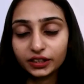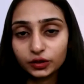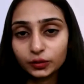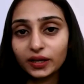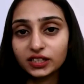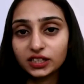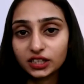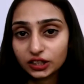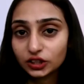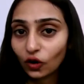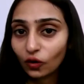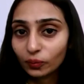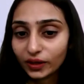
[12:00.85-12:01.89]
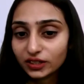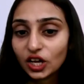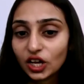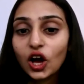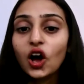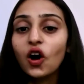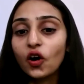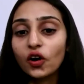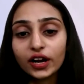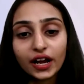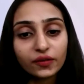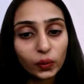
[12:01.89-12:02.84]
into medical topics
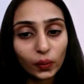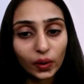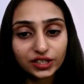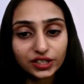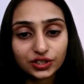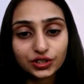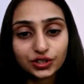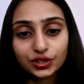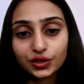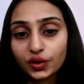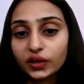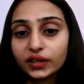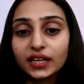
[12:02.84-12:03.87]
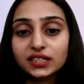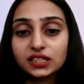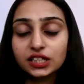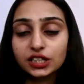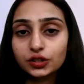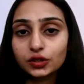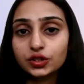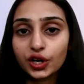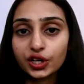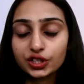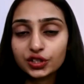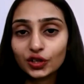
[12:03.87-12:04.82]
or have questions, do not hesitate to
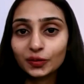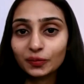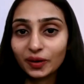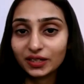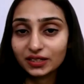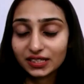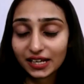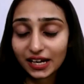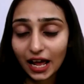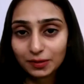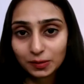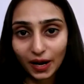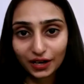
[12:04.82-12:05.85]
join us on the MedSynapse